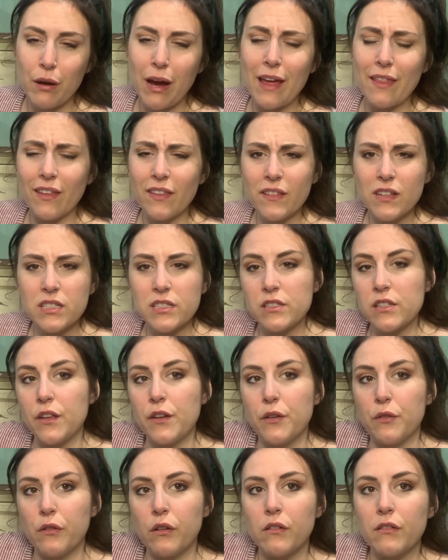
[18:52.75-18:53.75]
I think this is a
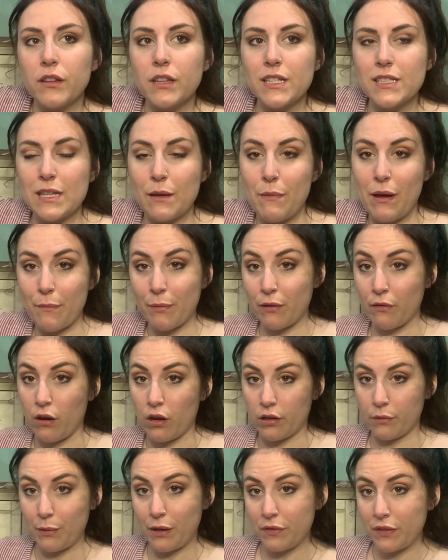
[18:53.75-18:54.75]
newer release. I might be wrong
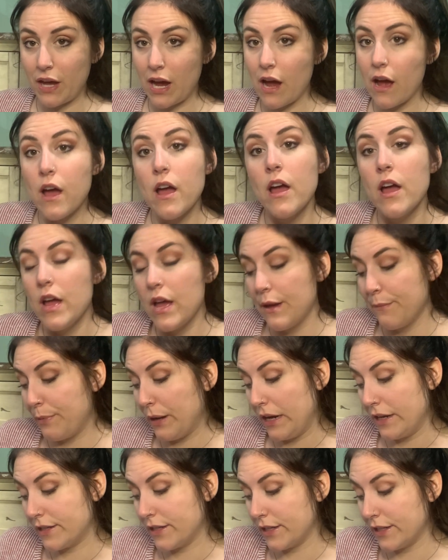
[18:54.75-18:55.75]
about that,
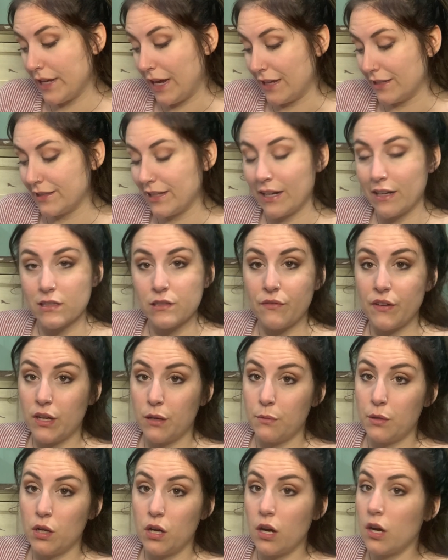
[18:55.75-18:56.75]
but yes, that is
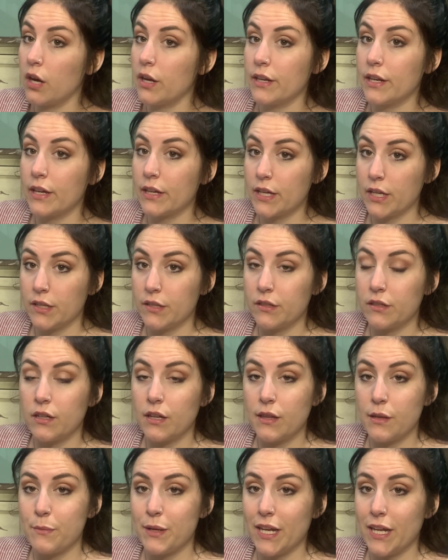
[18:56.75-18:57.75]
available on Kindle
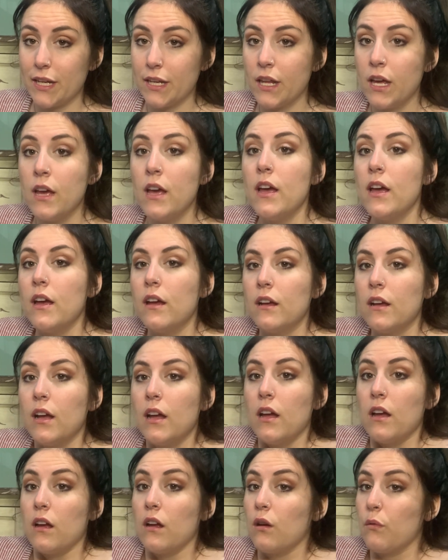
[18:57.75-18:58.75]
Unlimited
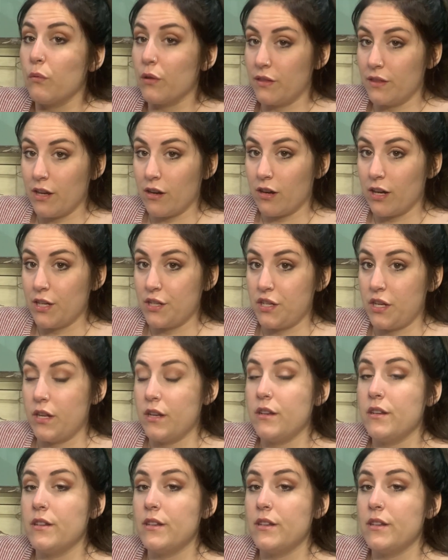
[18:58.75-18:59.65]
with narration.